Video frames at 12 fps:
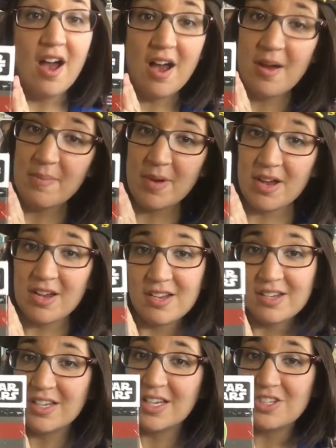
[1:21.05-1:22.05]
a
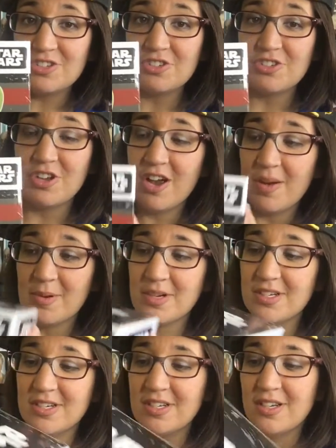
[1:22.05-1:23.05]
mug. It's
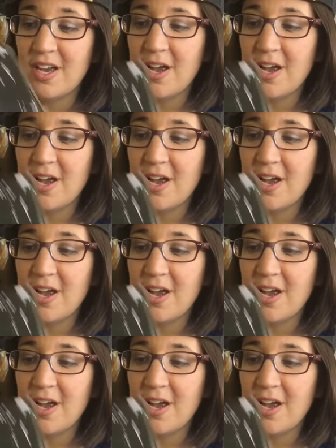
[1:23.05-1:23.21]
Jabba.